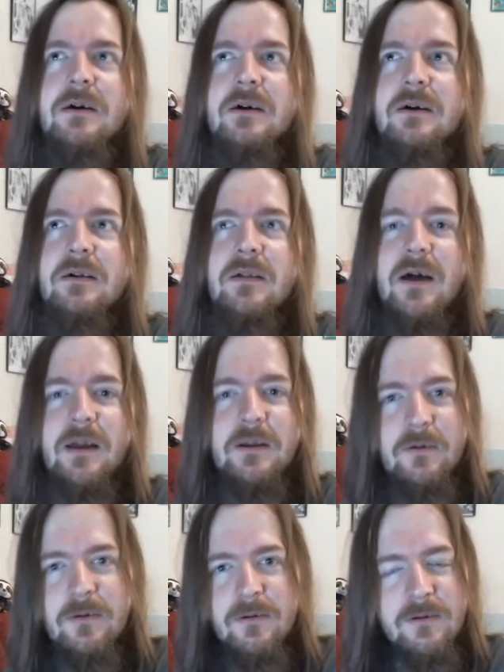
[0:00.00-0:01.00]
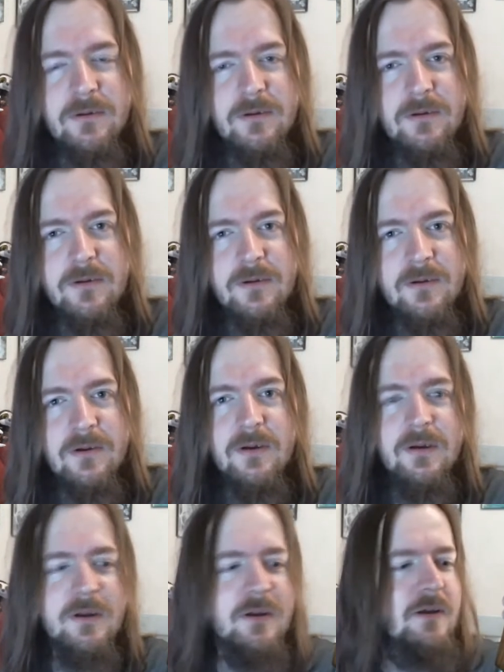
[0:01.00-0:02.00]
Liger.
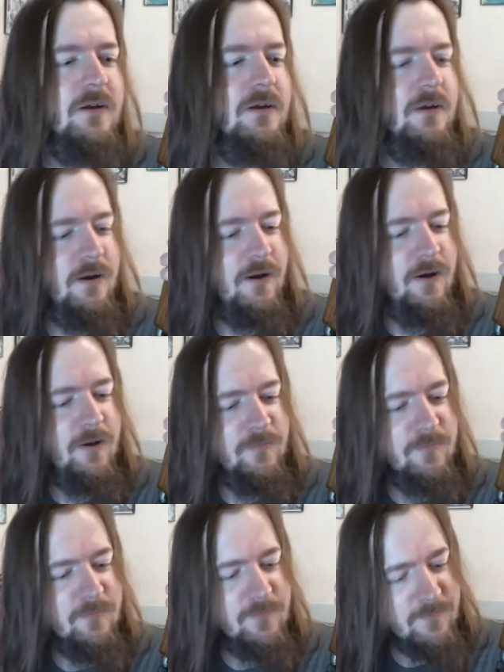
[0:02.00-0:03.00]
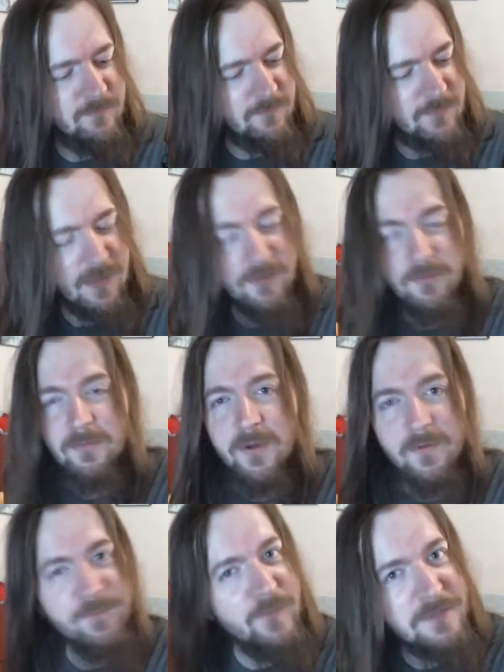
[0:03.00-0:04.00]
I don't know
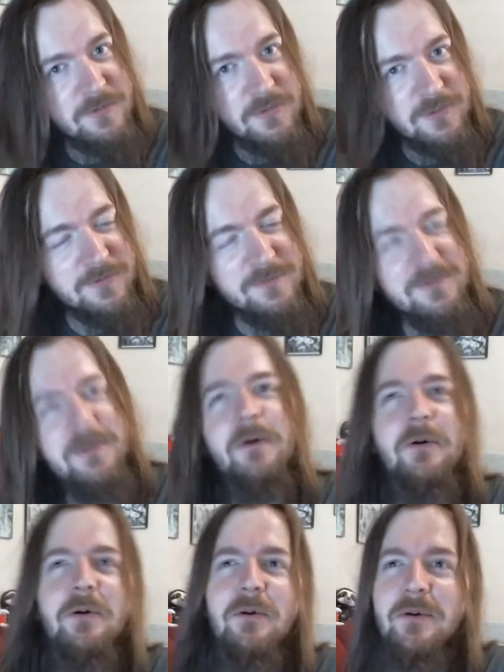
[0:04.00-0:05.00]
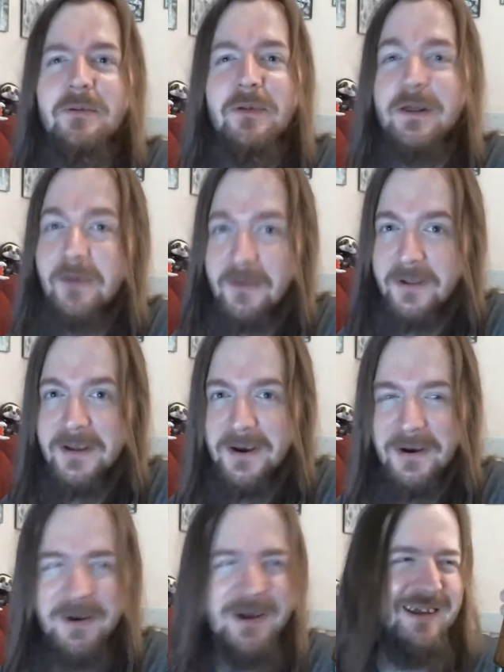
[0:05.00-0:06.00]
French, so that's all I know.
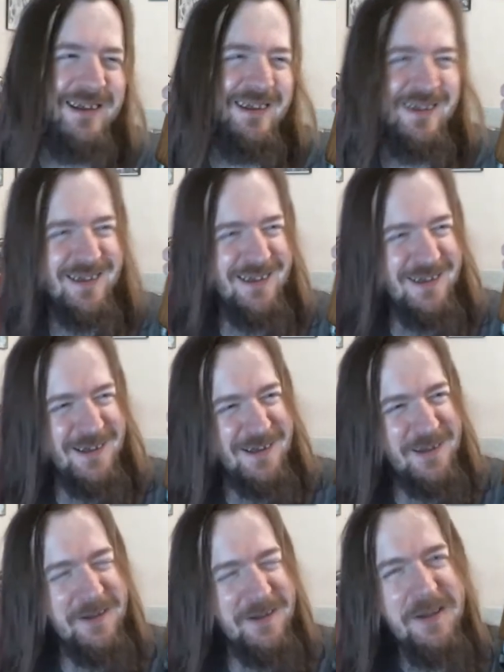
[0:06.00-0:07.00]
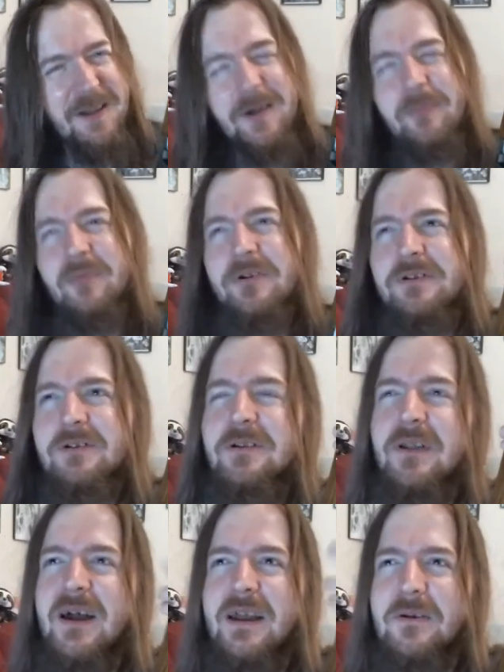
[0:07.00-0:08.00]
I'm pretty sure
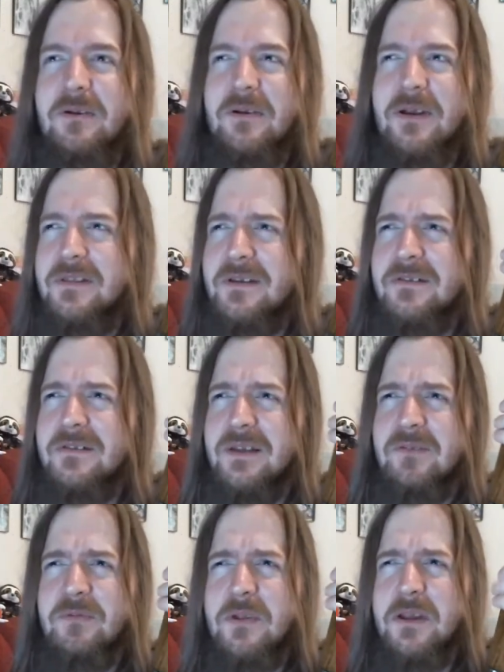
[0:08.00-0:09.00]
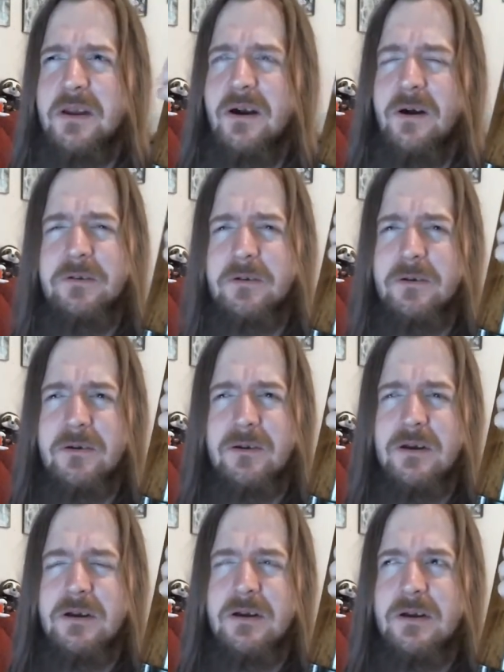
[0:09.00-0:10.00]
Liger, I think, stands for like hunter,
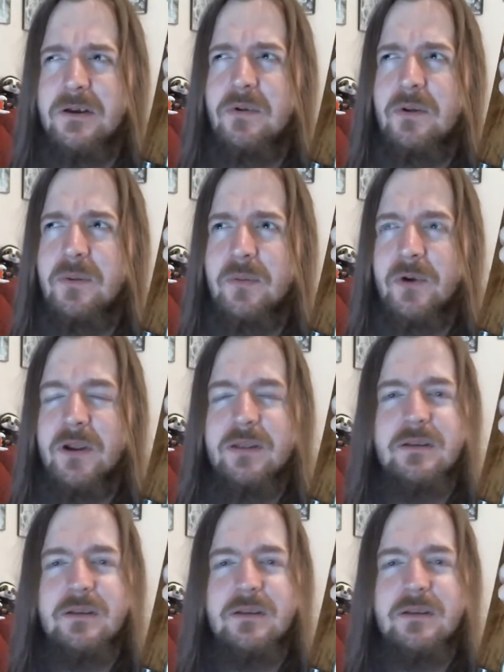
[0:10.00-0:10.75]
if I remember right, and then